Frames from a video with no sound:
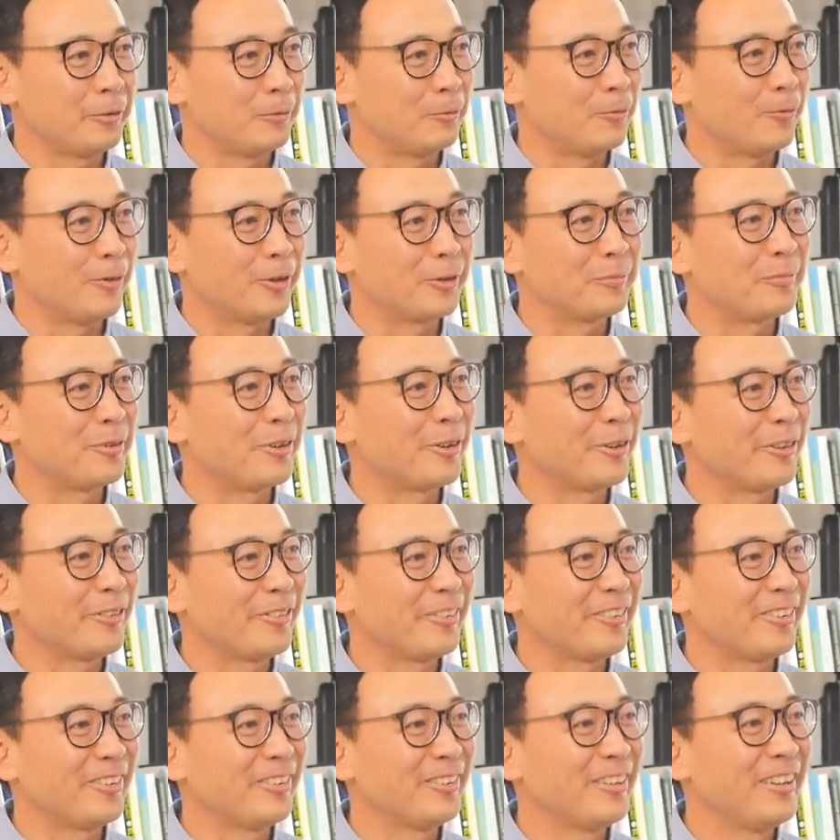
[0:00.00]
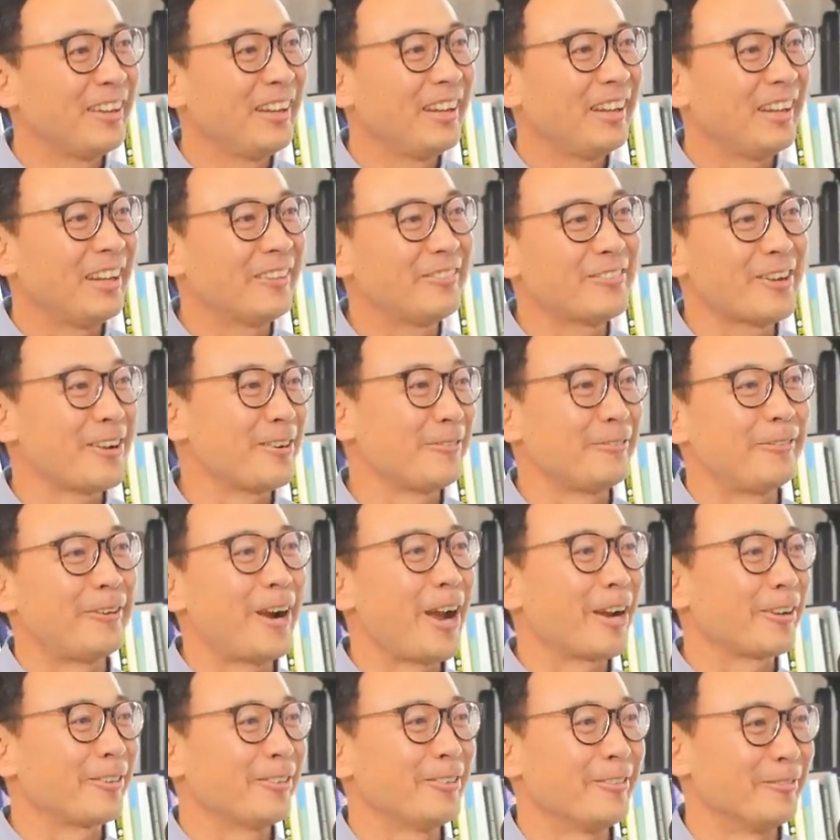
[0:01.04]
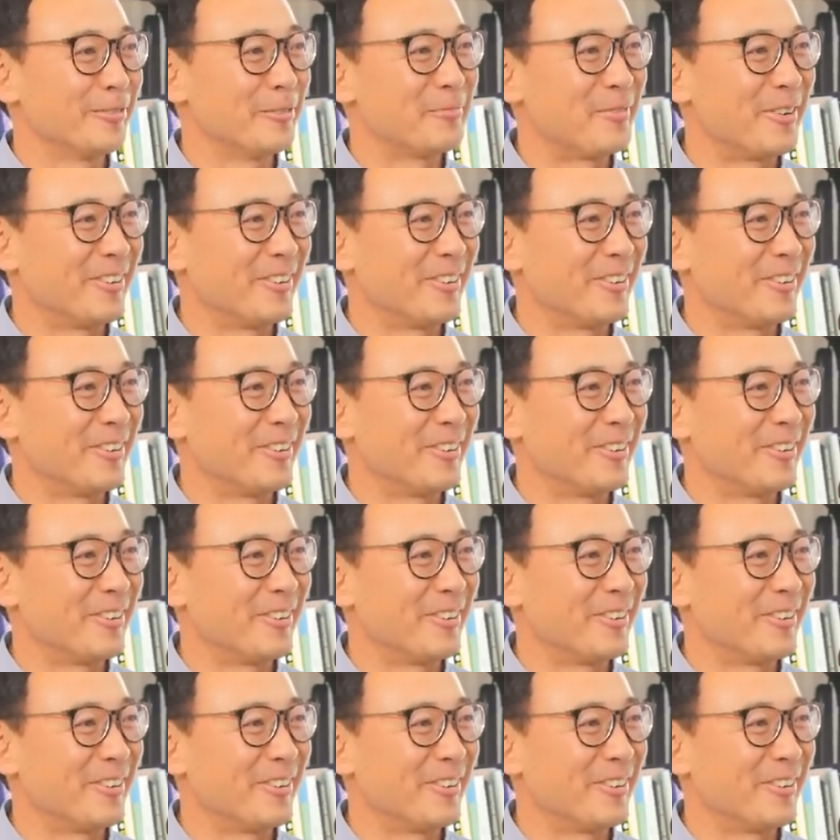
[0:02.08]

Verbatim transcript: to one person, if not a fraction of a